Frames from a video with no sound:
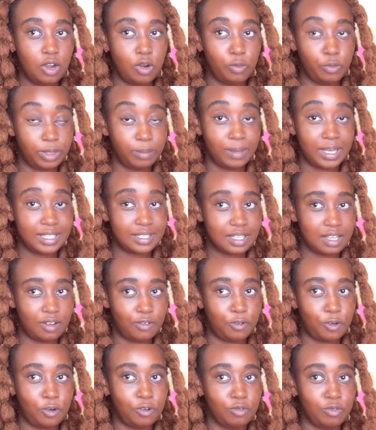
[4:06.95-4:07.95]
with
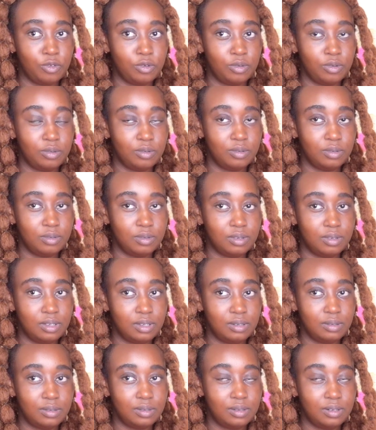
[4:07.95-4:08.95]
myself, or
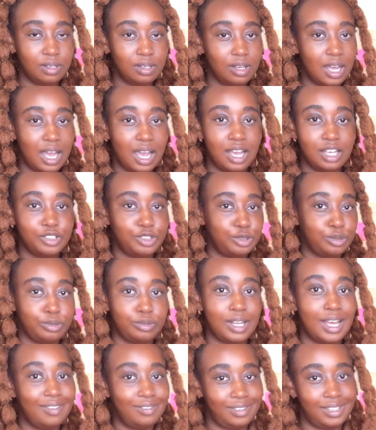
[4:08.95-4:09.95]
I should
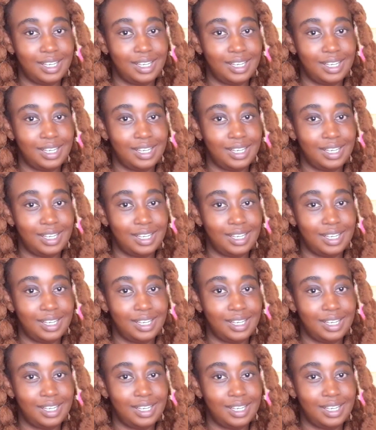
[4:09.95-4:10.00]
have